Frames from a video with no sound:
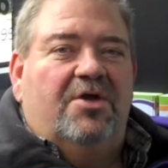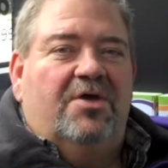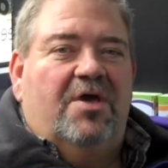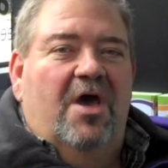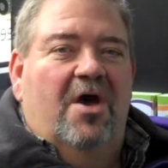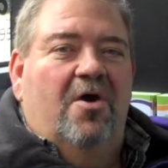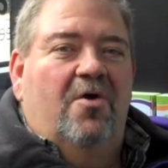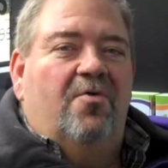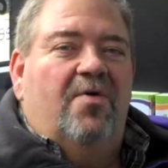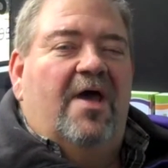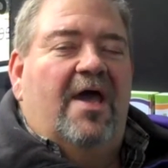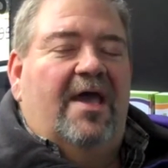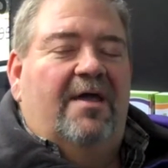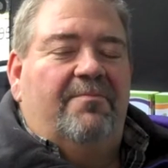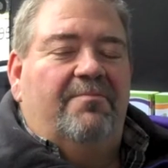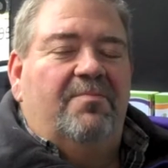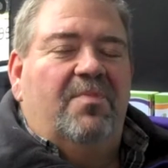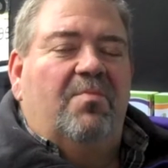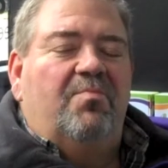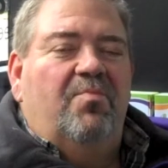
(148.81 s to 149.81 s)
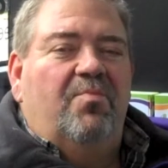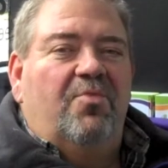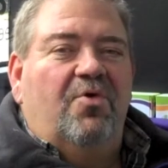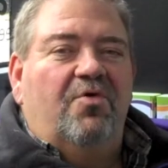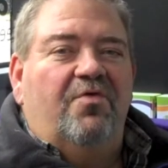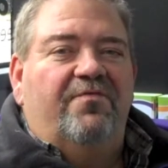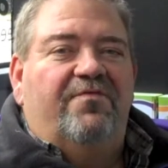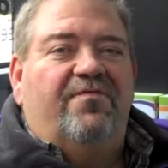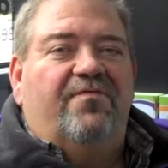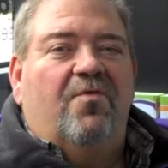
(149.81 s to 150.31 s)
go and
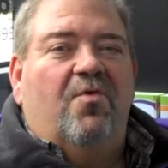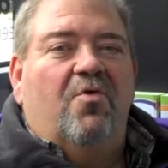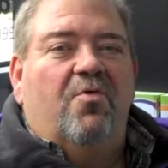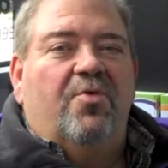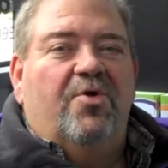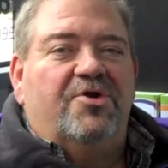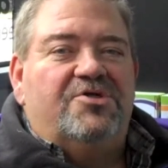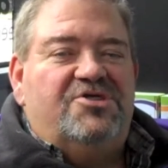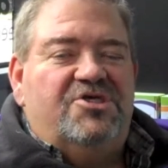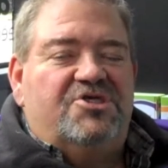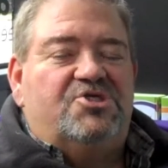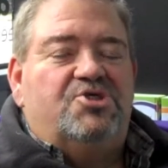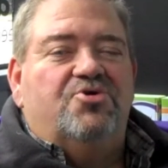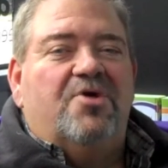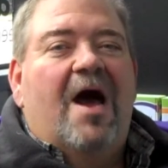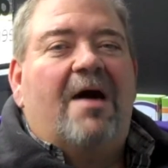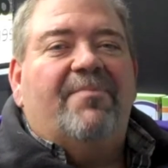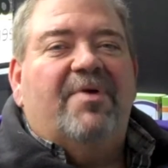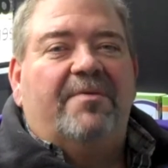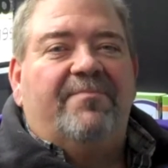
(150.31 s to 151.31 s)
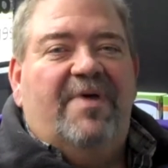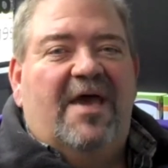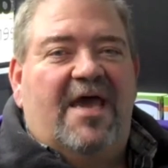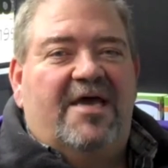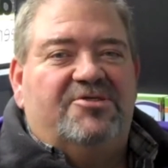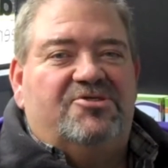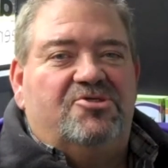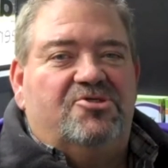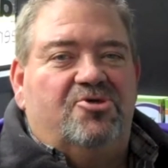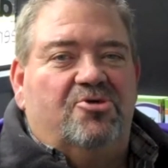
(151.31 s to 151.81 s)
move forward, just dropping
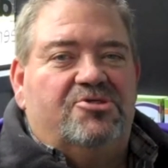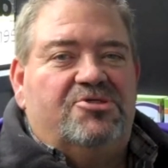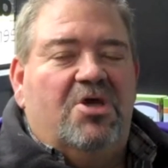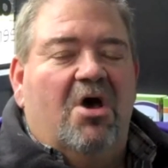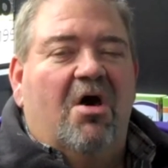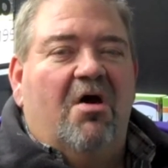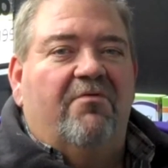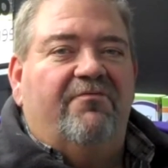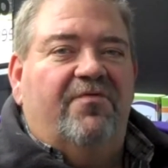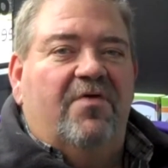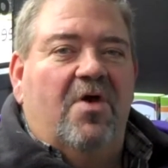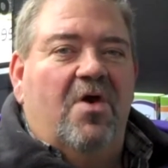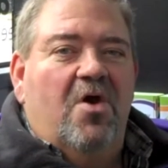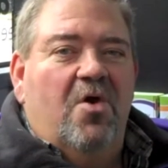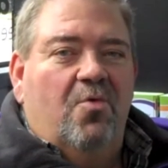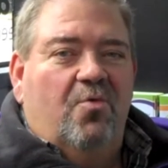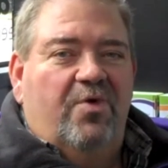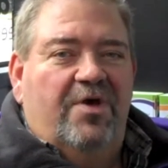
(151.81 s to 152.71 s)
passengers off,